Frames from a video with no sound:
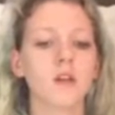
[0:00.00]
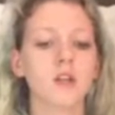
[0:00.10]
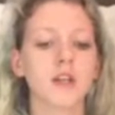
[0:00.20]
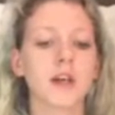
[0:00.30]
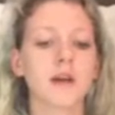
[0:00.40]

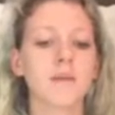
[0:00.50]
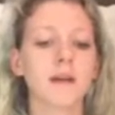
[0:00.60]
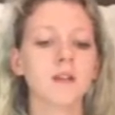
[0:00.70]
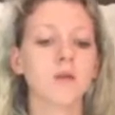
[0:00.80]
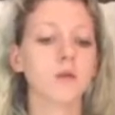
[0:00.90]
She
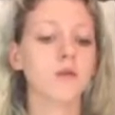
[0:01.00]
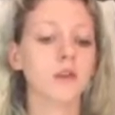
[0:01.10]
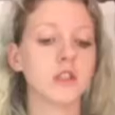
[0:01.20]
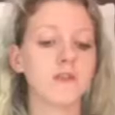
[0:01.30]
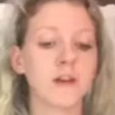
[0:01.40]
makes lots of
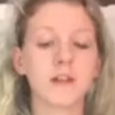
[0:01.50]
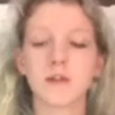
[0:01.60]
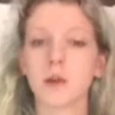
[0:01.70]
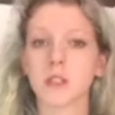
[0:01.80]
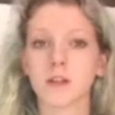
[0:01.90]
YouTube videos
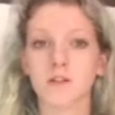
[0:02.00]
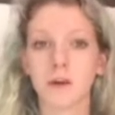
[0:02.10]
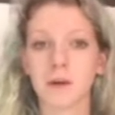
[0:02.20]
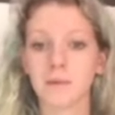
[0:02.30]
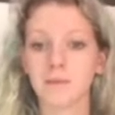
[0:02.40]
and lots of
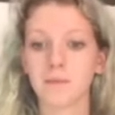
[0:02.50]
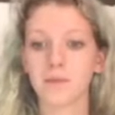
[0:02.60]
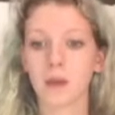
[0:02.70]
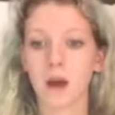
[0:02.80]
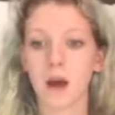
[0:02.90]
different
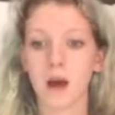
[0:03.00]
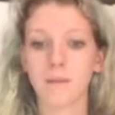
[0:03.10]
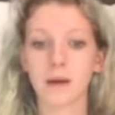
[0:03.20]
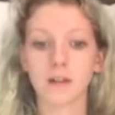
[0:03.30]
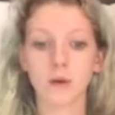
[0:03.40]

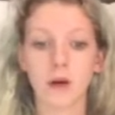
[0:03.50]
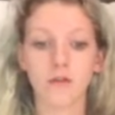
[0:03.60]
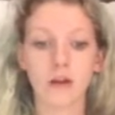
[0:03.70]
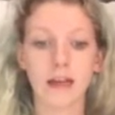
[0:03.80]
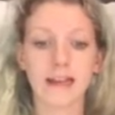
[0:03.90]
mental
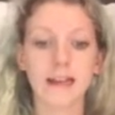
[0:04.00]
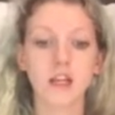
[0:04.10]
health related